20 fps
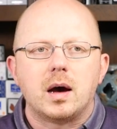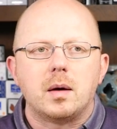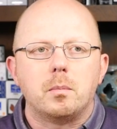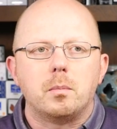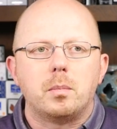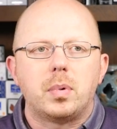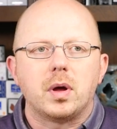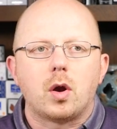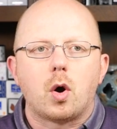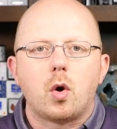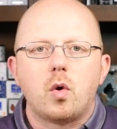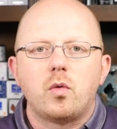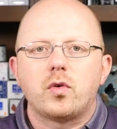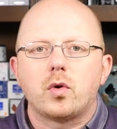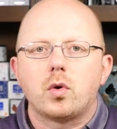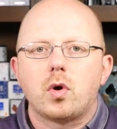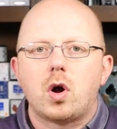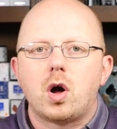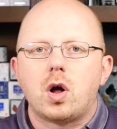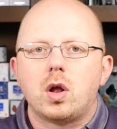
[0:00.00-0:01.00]
But
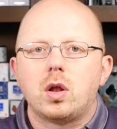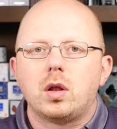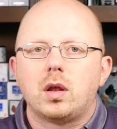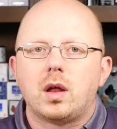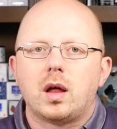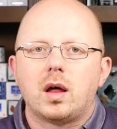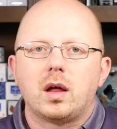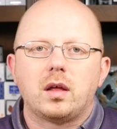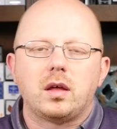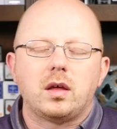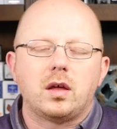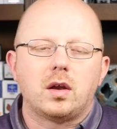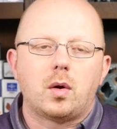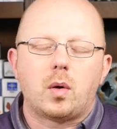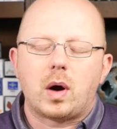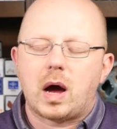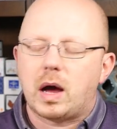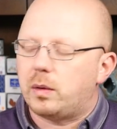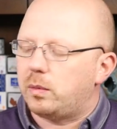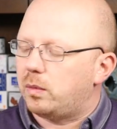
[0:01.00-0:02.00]
overall, you
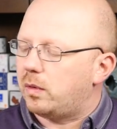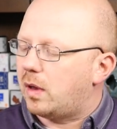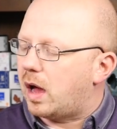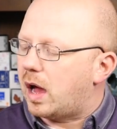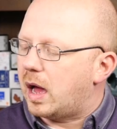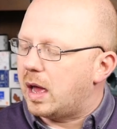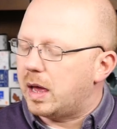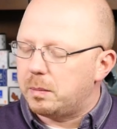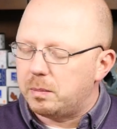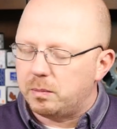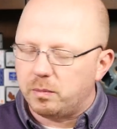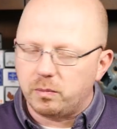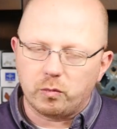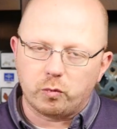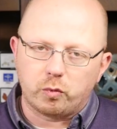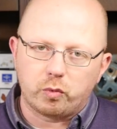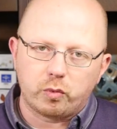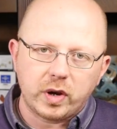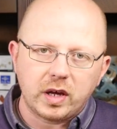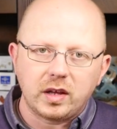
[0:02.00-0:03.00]
know, I'm
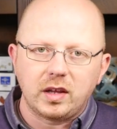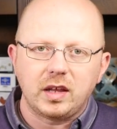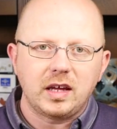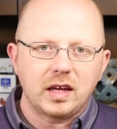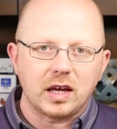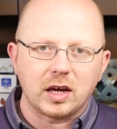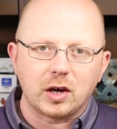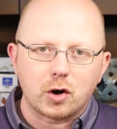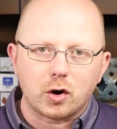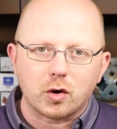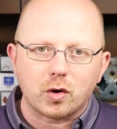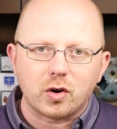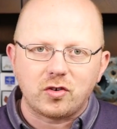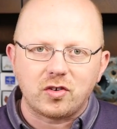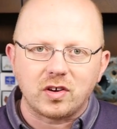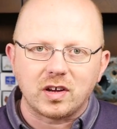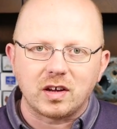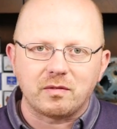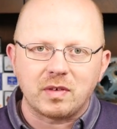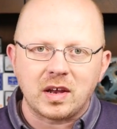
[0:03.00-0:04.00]
really
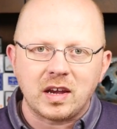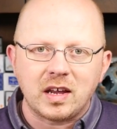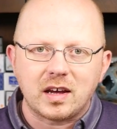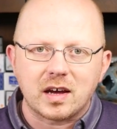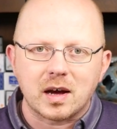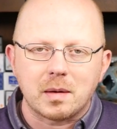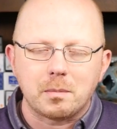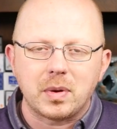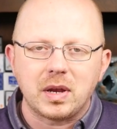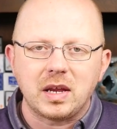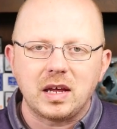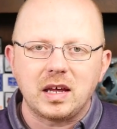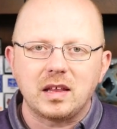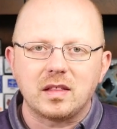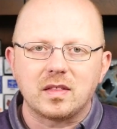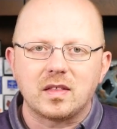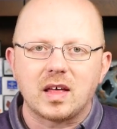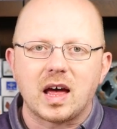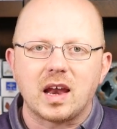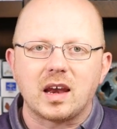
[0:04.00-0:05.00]
encouraging of any company
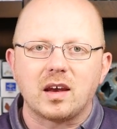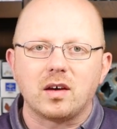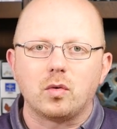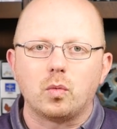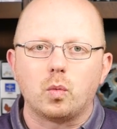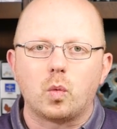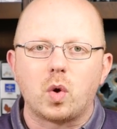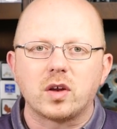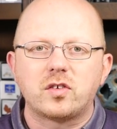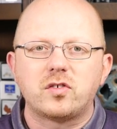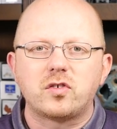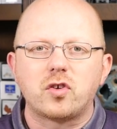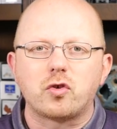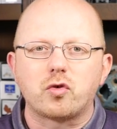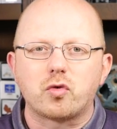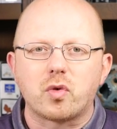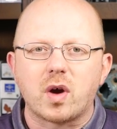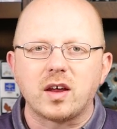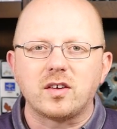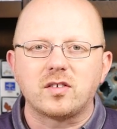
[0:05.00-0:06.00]
that wants to
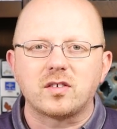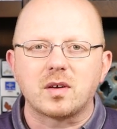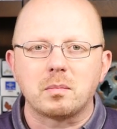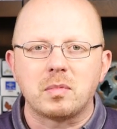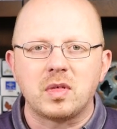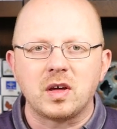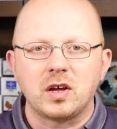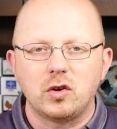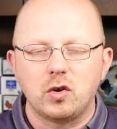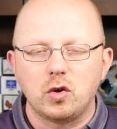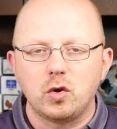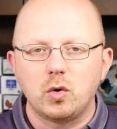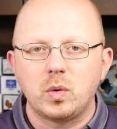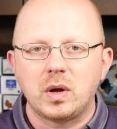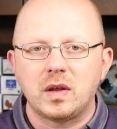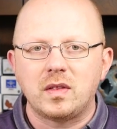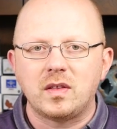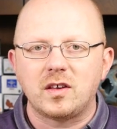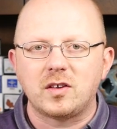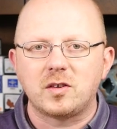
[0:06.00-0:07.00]
try something new
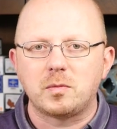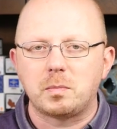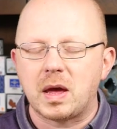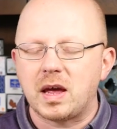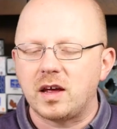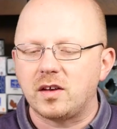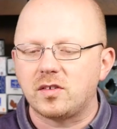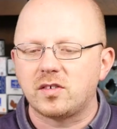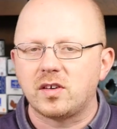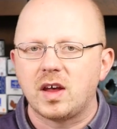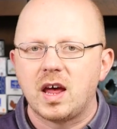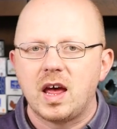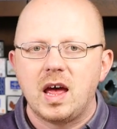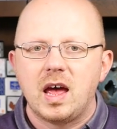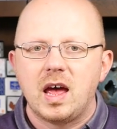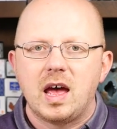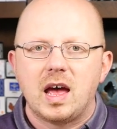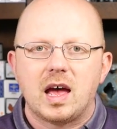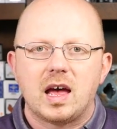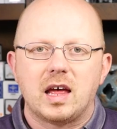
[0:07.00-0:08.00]
in this space.
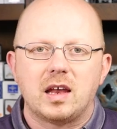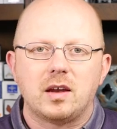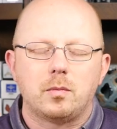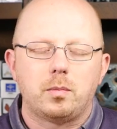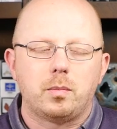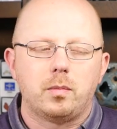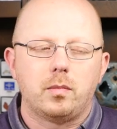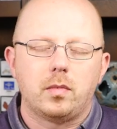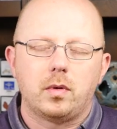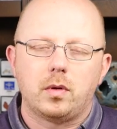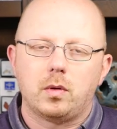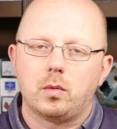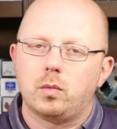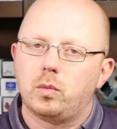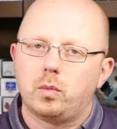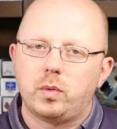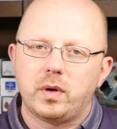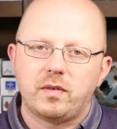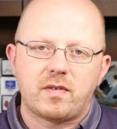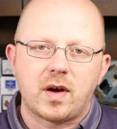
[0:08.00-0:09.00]
And
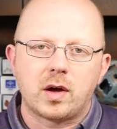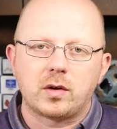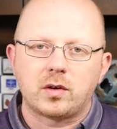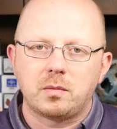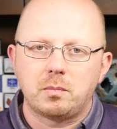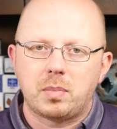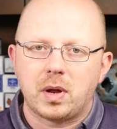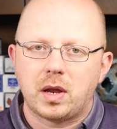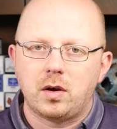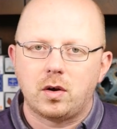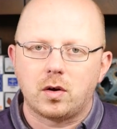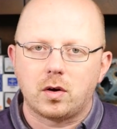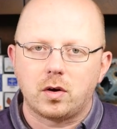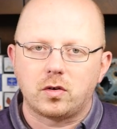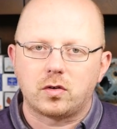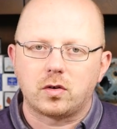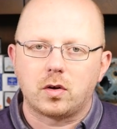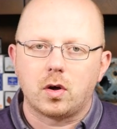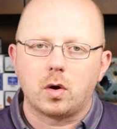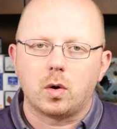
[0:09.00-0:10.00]
we fountain pen
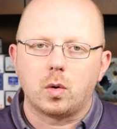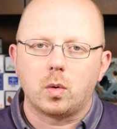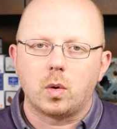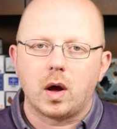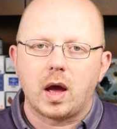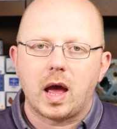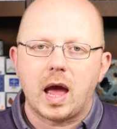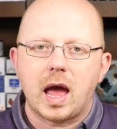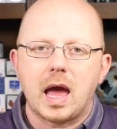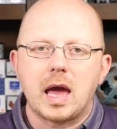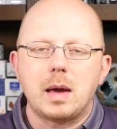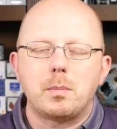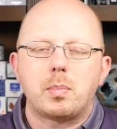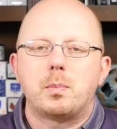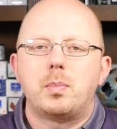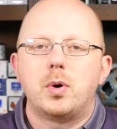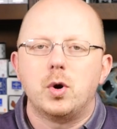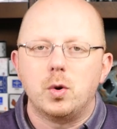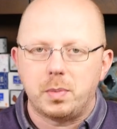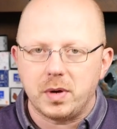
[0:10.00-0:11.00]
nerds go
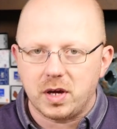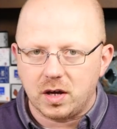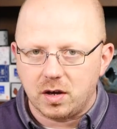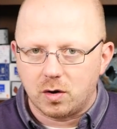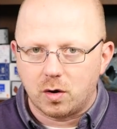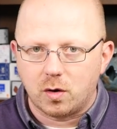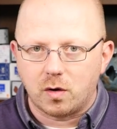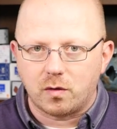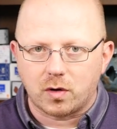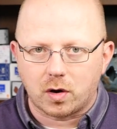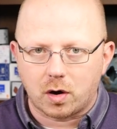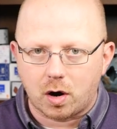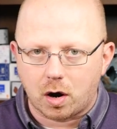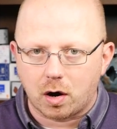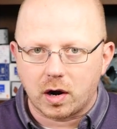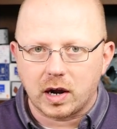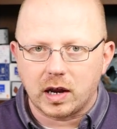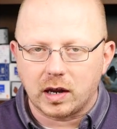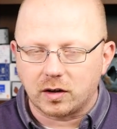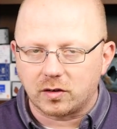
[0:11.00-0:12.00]
ape poopy over
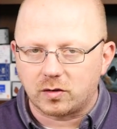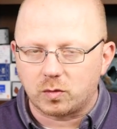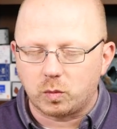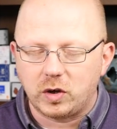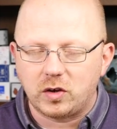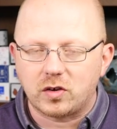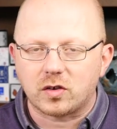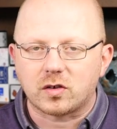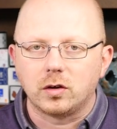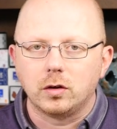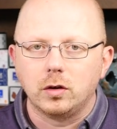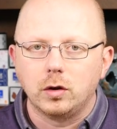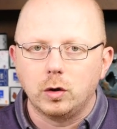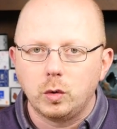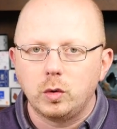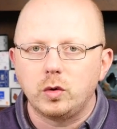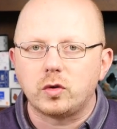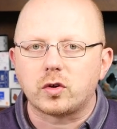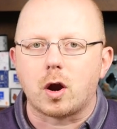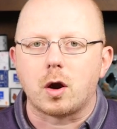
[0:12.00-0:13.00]
our inks. We just
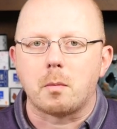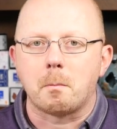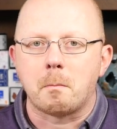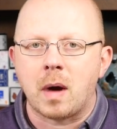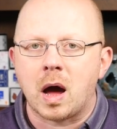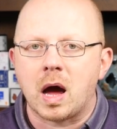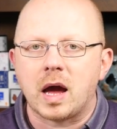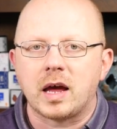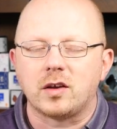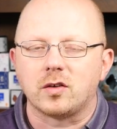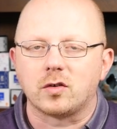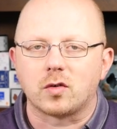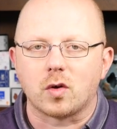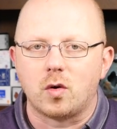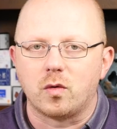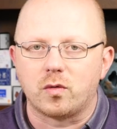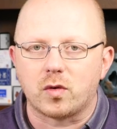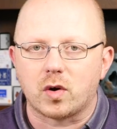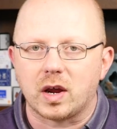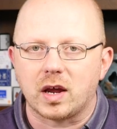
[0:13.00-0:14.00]
lose our minds
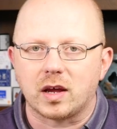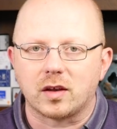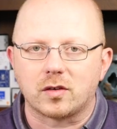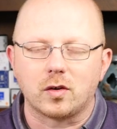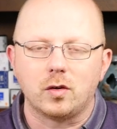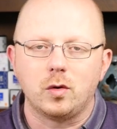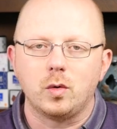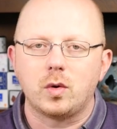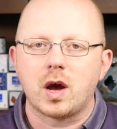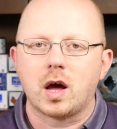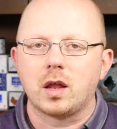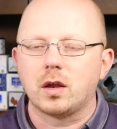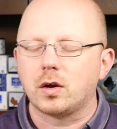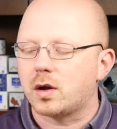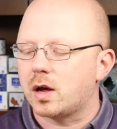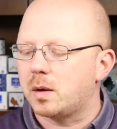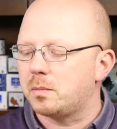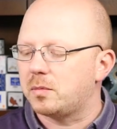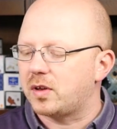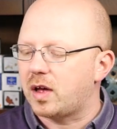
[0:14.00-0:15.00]
over inks. A new color
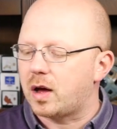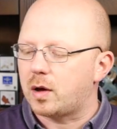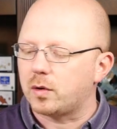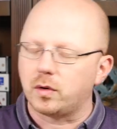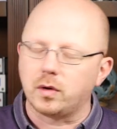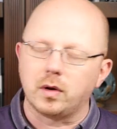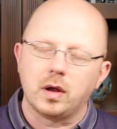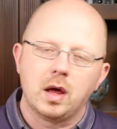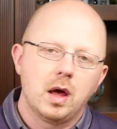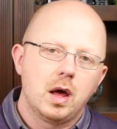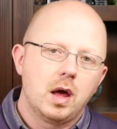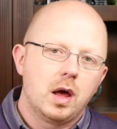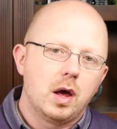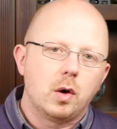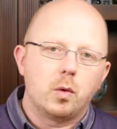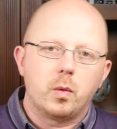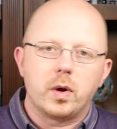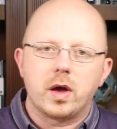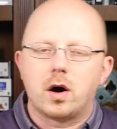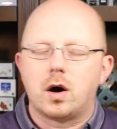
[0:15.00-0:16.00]
comes out and
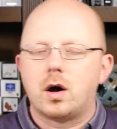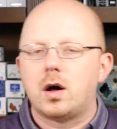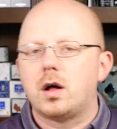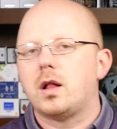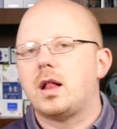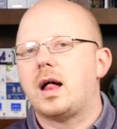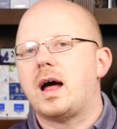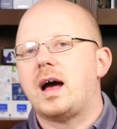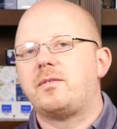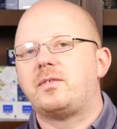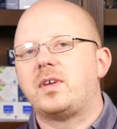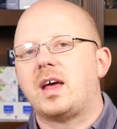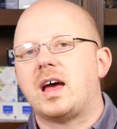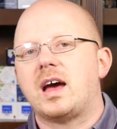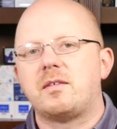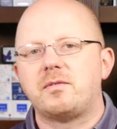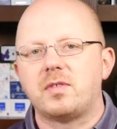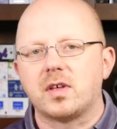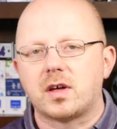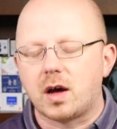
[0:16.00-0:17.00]
we all have to
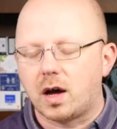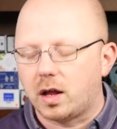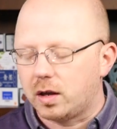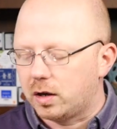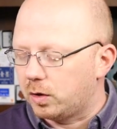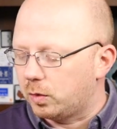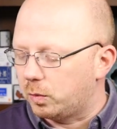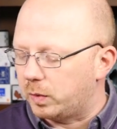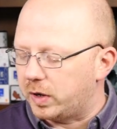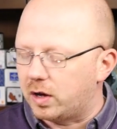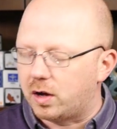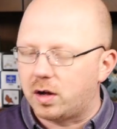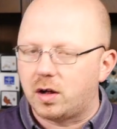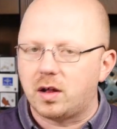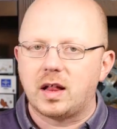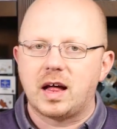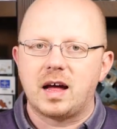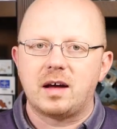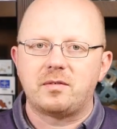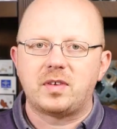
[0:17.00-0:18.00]
have the color, we
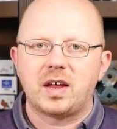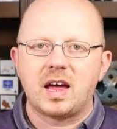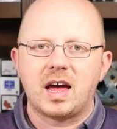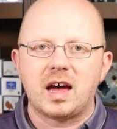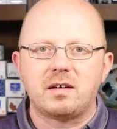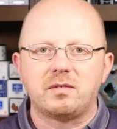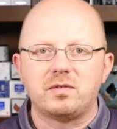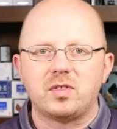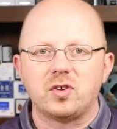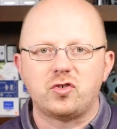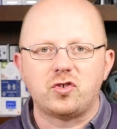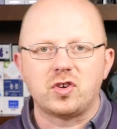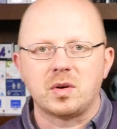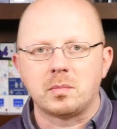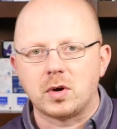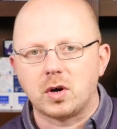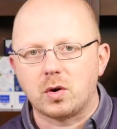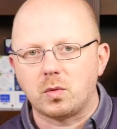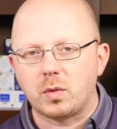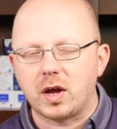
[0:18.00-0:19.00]
all have to have the
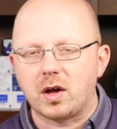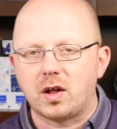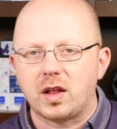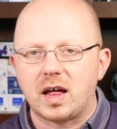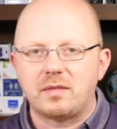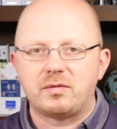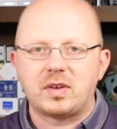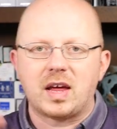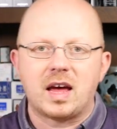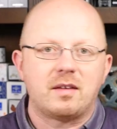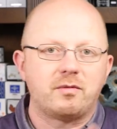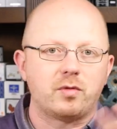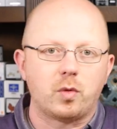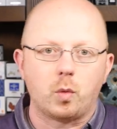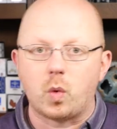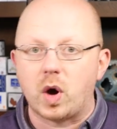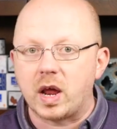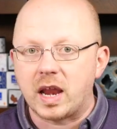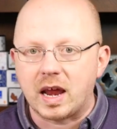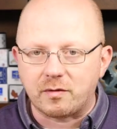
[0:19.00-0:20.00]
shimmer, we all have to have the
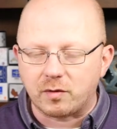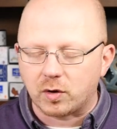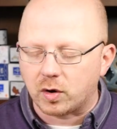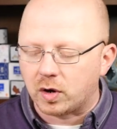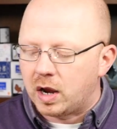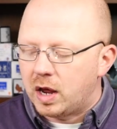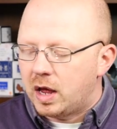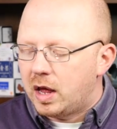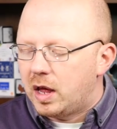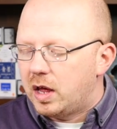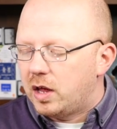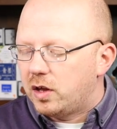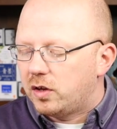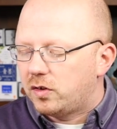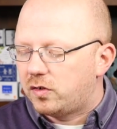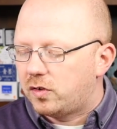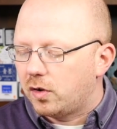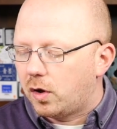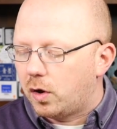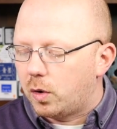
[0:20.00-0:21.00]
whatever.
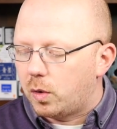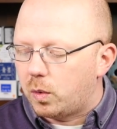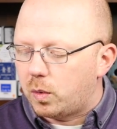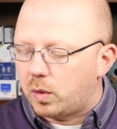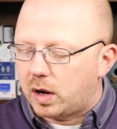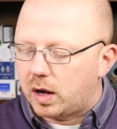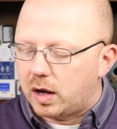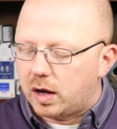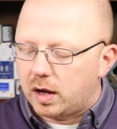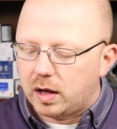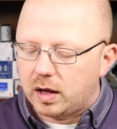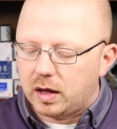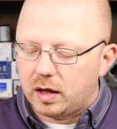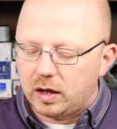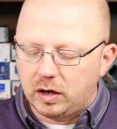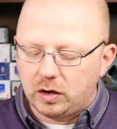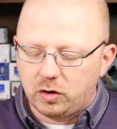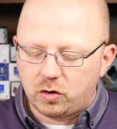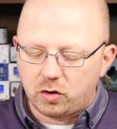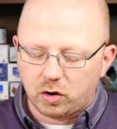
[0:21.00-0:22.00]
So
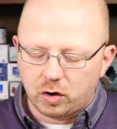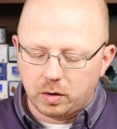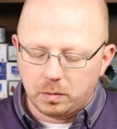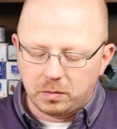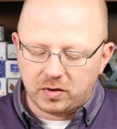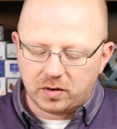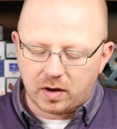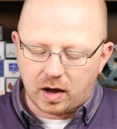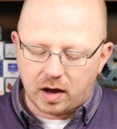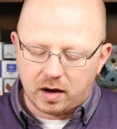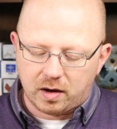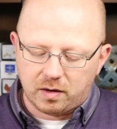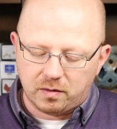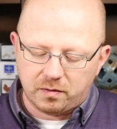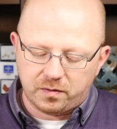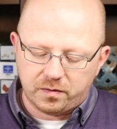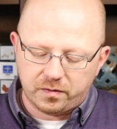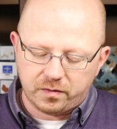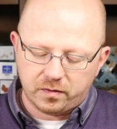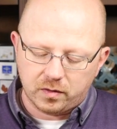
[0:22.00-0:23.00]
in terms
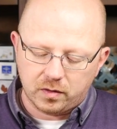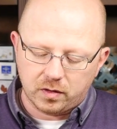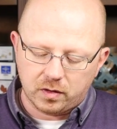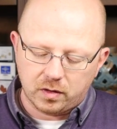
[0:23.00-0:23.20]
of